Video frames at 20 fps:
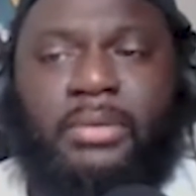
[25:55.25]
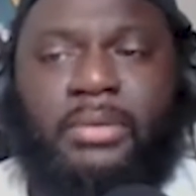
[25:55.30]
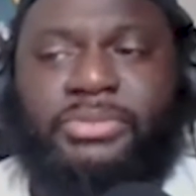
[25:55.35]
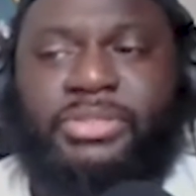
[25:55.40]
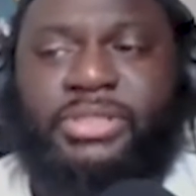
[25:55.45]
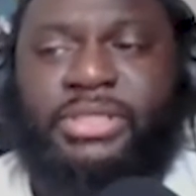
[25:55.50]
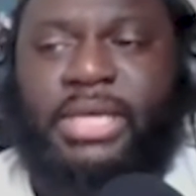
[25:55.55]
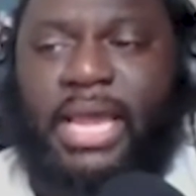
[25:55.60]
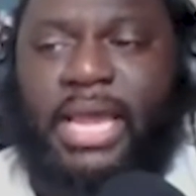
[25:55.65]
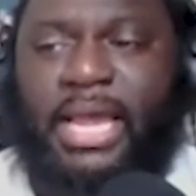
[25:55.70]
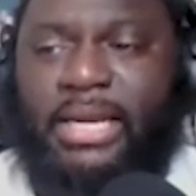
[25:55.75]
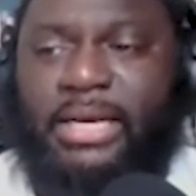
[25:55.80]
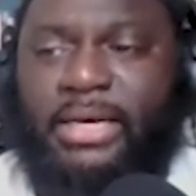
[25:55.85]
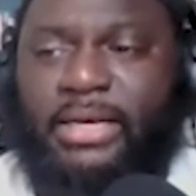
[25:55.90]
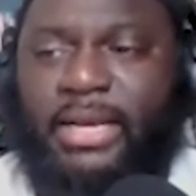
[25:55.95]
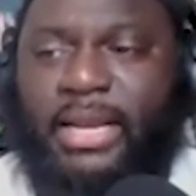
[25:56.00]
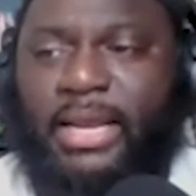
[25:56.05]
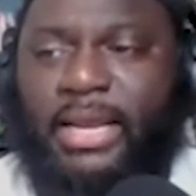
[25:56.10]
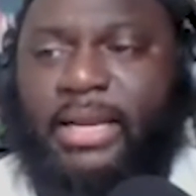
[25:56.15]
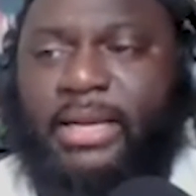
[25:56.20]
She had
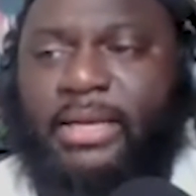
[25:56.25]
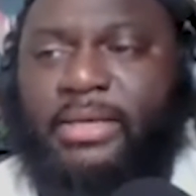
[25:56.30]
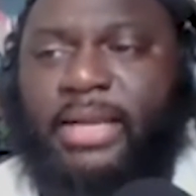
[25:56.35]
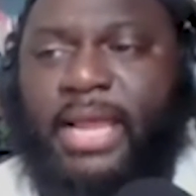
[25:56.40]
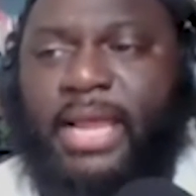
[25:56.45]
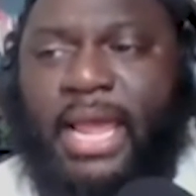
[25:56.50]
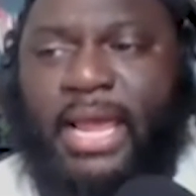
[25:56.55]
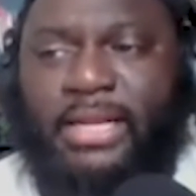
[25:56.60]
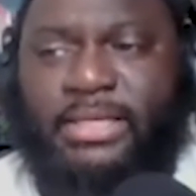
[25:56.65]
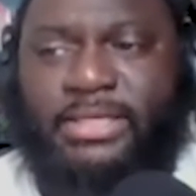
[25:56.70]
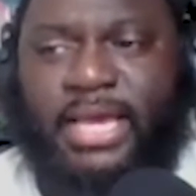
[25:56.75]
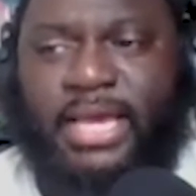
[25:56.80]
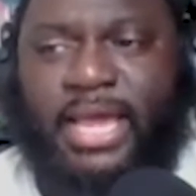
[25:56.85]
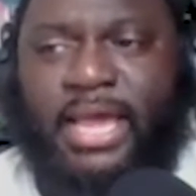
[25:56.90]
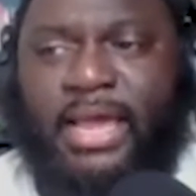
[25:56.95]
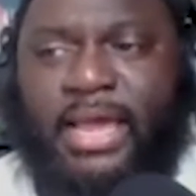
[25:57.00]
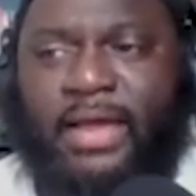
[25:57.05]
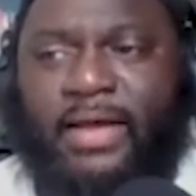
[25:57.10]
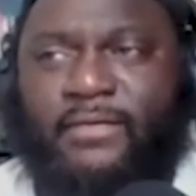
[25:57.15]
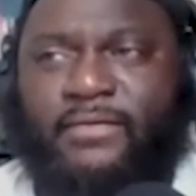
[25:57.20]
it and had to
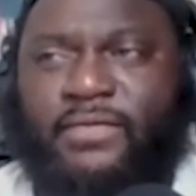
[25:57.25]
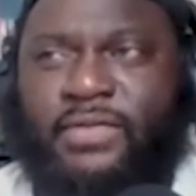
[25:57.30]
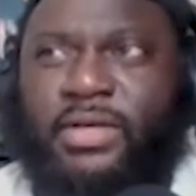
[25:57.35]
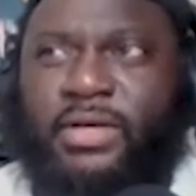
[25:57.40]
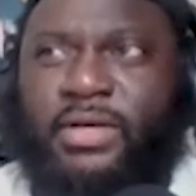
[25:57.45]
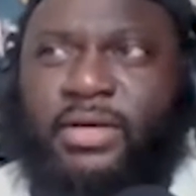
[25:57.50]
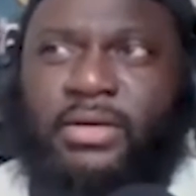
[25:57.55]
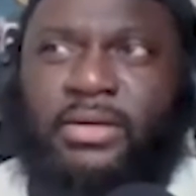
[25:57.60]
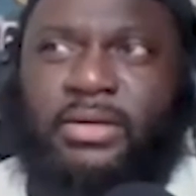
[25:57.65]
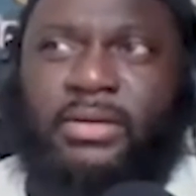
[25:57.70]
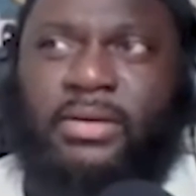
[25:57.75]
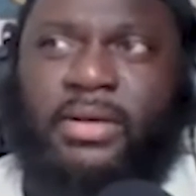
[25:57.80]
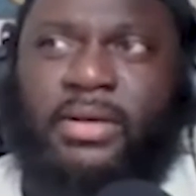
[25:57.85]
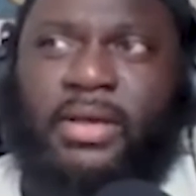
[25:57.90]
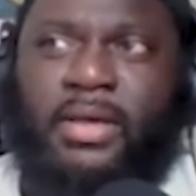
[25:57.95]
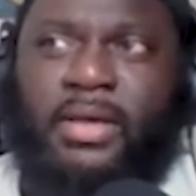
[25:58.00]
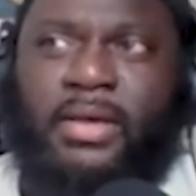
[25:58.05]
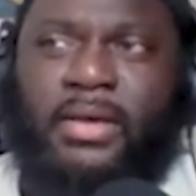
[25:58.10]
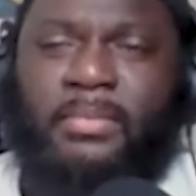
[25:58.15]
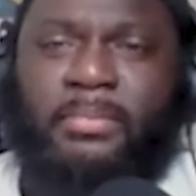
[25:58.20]
have the
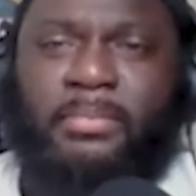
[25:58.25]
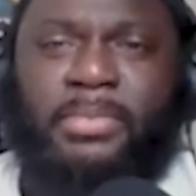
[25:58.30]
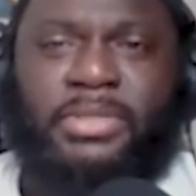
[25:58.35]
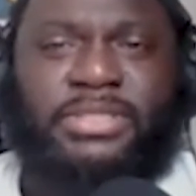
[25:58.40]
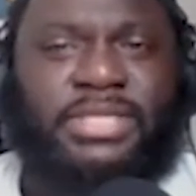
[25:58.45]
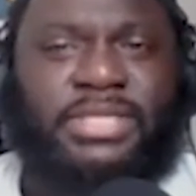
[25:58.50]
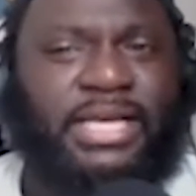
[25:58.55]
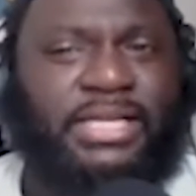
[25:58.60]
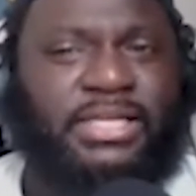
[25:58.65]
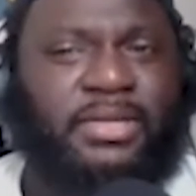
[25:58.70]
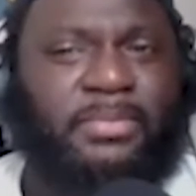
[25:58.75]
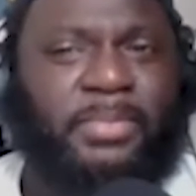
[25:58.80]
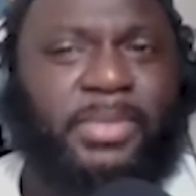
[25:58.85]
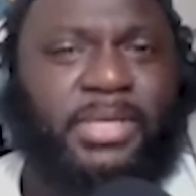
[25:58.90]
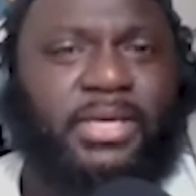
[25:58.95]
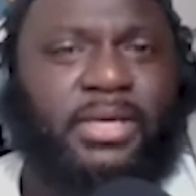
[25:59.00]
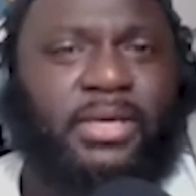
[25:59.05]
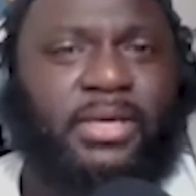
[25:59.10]
mastectomy.